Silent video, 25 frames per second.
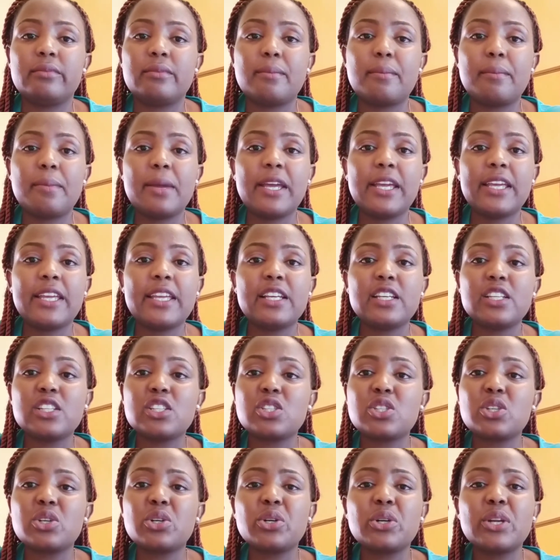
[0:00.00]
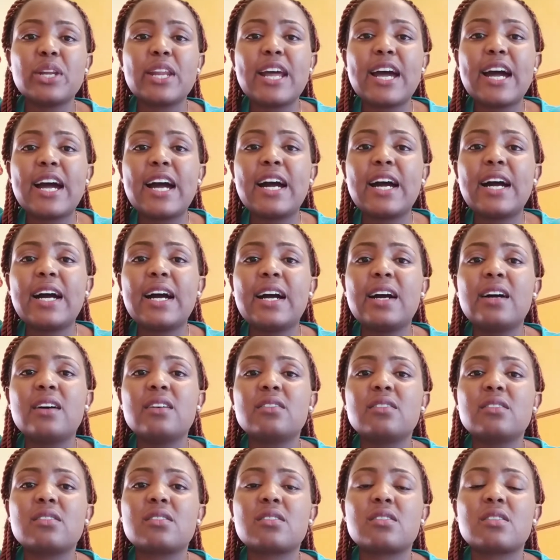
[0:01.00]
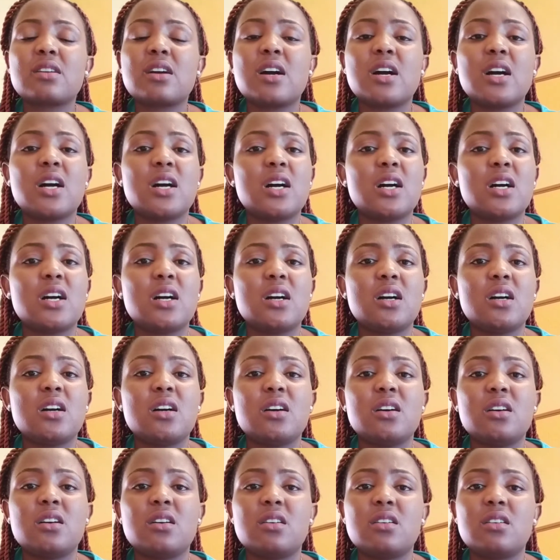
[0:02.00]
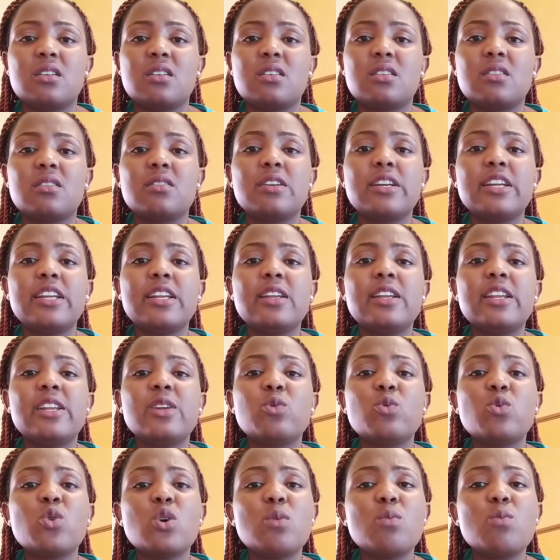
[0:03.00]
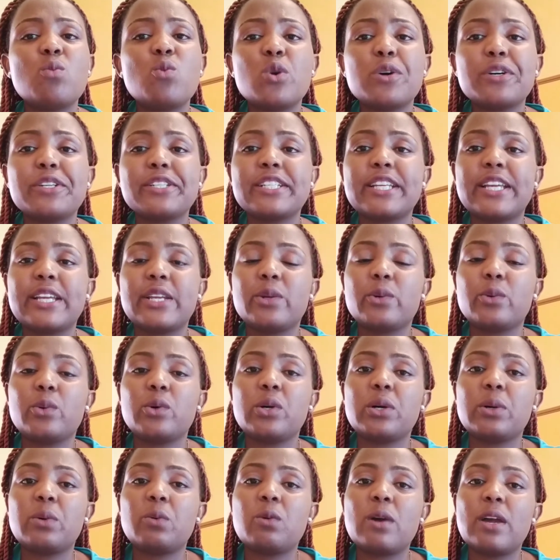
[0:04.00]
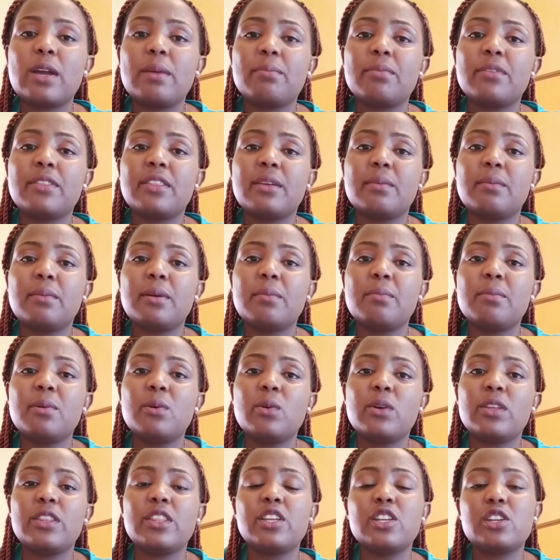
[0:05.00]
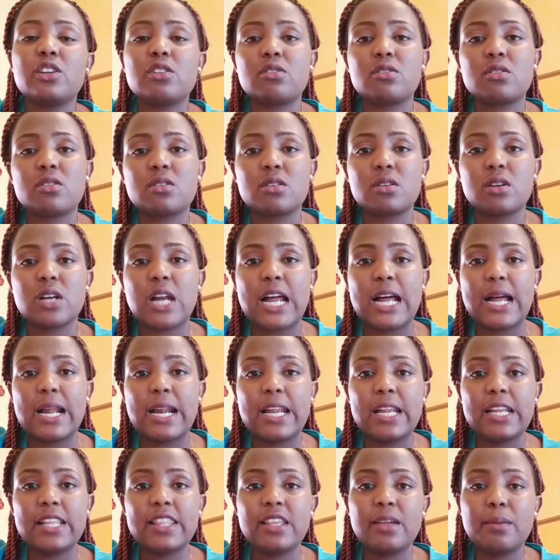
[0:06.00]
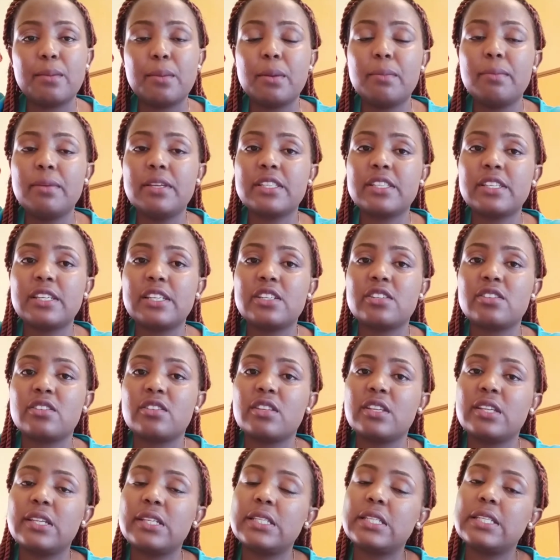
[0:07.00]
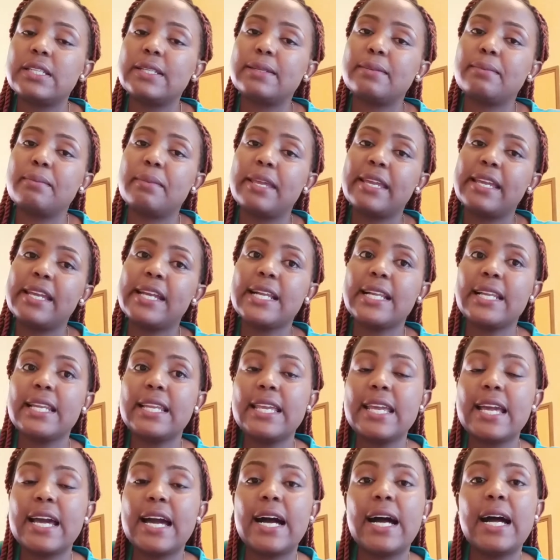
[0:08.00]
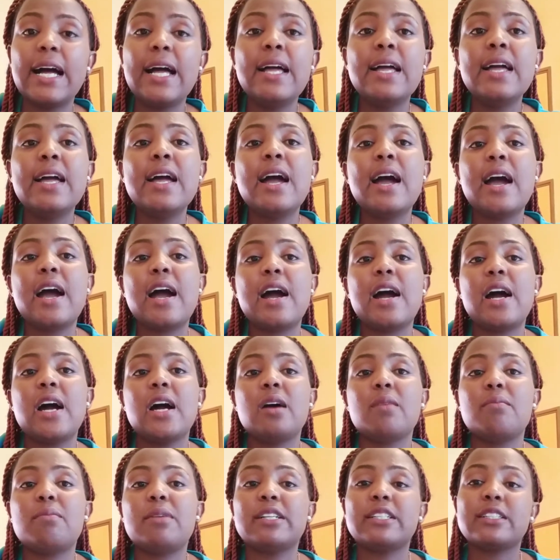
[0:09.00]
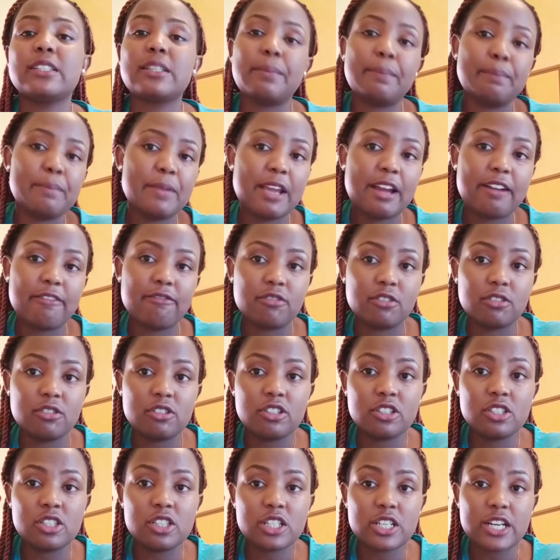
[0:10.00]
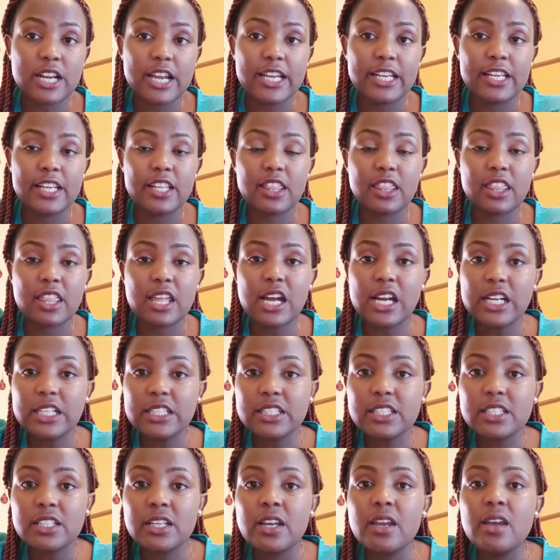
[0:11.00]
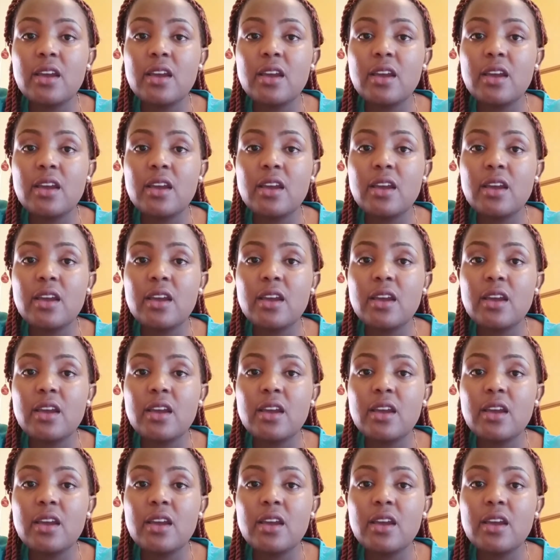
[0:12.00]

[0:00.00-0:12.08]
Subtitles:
baking soda or in warm water and wipe the baby with it, or let the baby sit on it, it may clear. But me, I've not tried that.